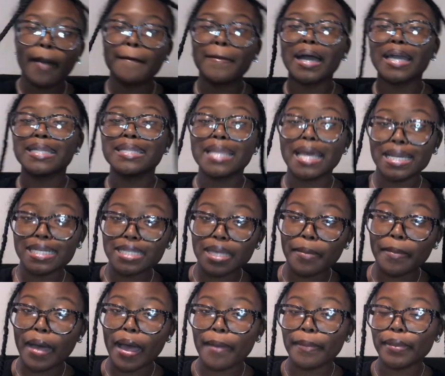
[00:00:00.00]
My next
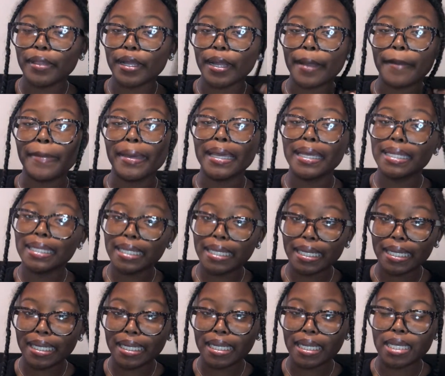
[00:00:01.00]
unpopular
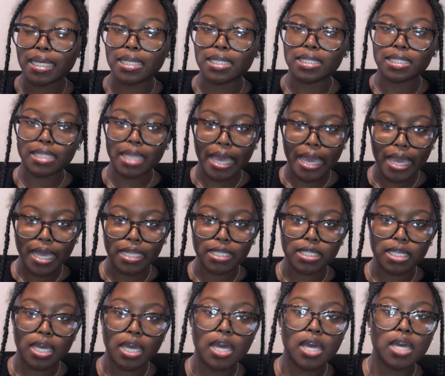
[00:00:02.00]
opinion is that
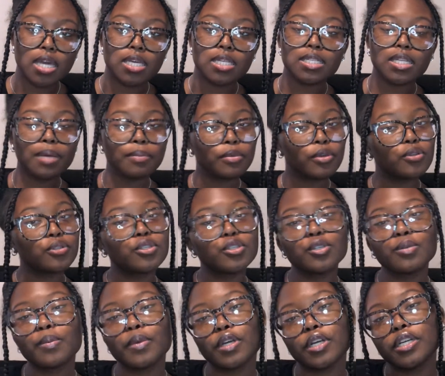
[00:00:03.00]
some
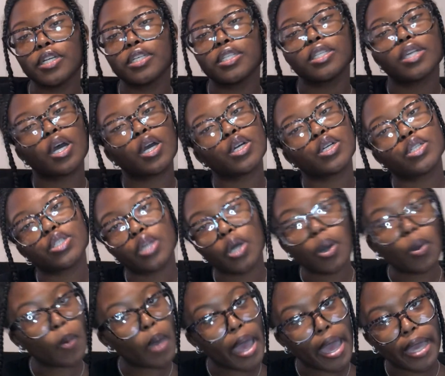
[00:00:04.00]
YouTubers are
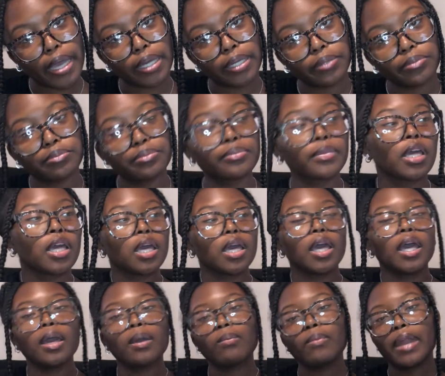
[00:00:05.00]
so whack.
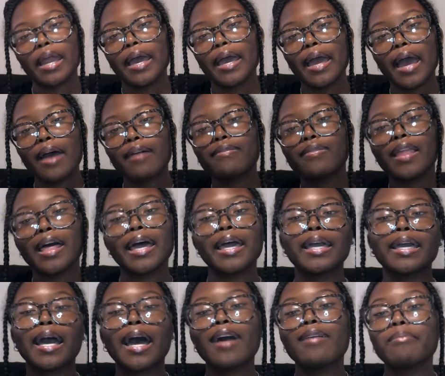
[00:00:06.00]
And what I have,
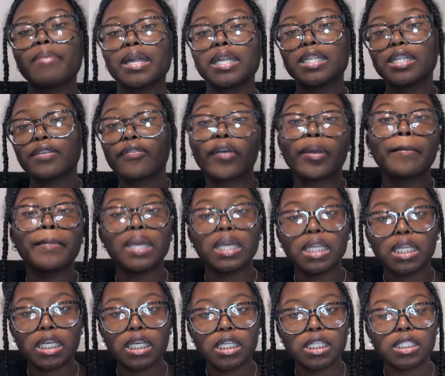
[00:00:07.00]
like, I have many different
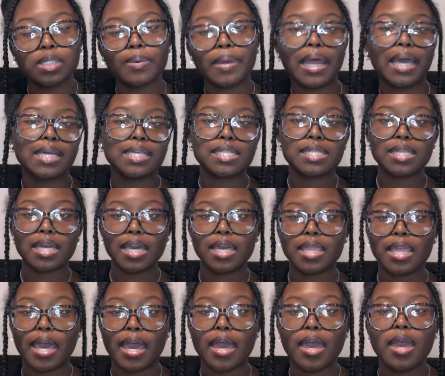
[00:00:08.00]
meanings when I say
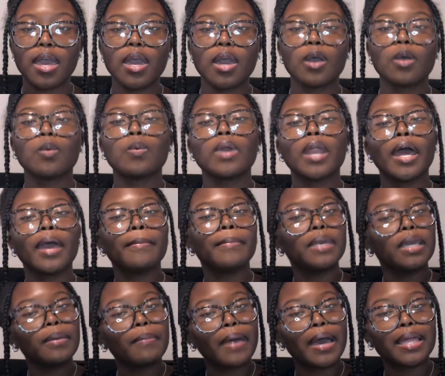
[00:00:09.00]
that. What I
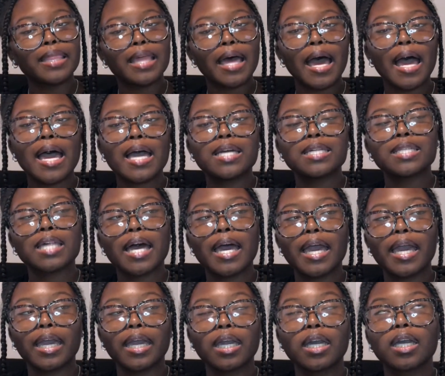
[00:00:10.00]
mean by that is,
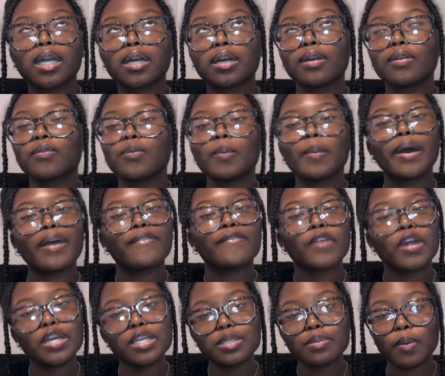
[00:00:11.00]
like, my
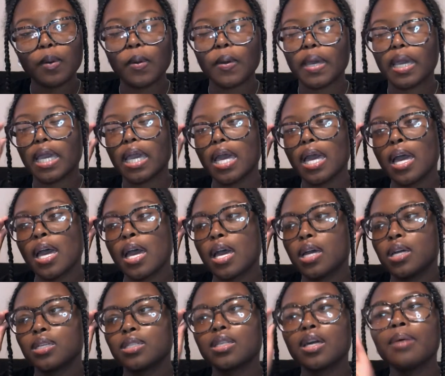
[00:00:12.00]
first point,
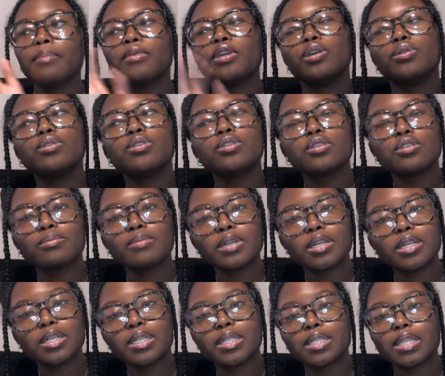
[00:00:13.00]
some
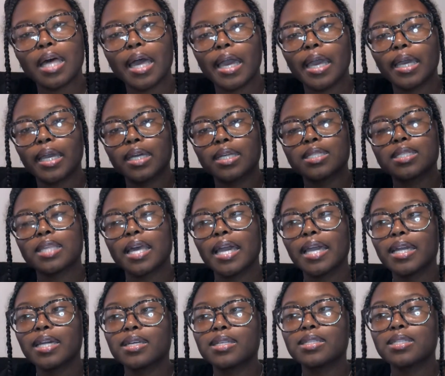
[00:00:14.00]
YouTubers, like, stay
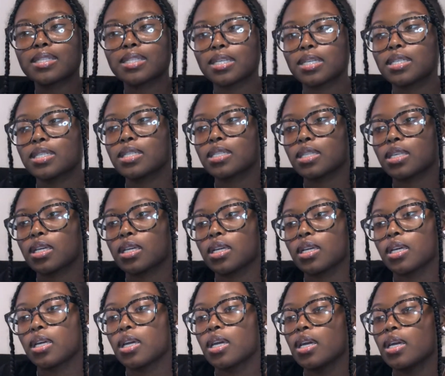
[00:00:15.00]

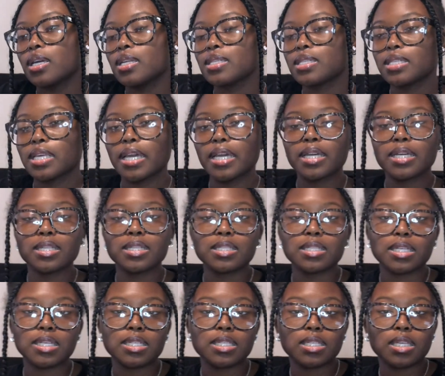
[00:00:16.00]
consistent and stay
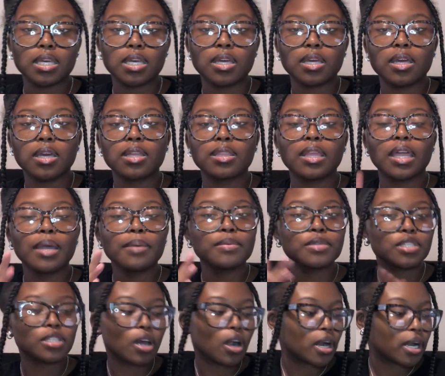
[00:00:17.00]
consistent. And then I'm
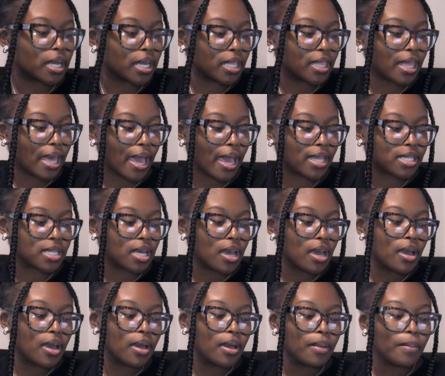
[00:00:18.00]
sorry that
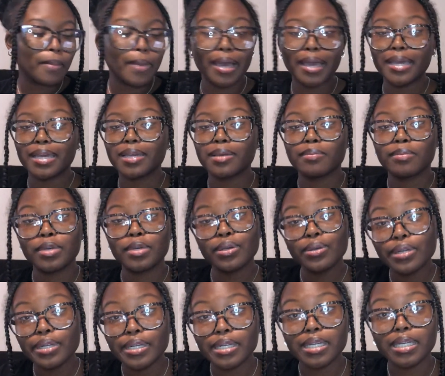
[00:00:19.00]
my
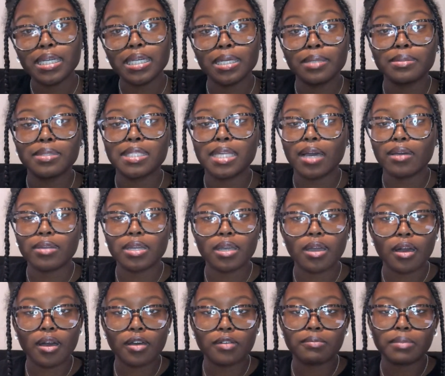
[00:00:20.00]
computer keeps sounding
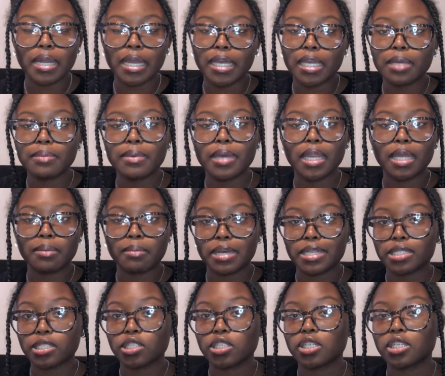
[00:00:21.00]
off, but I keep getting
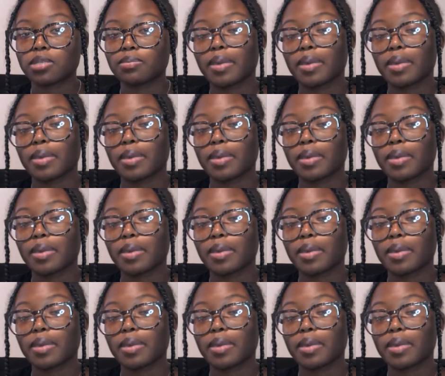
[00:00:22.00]
messages.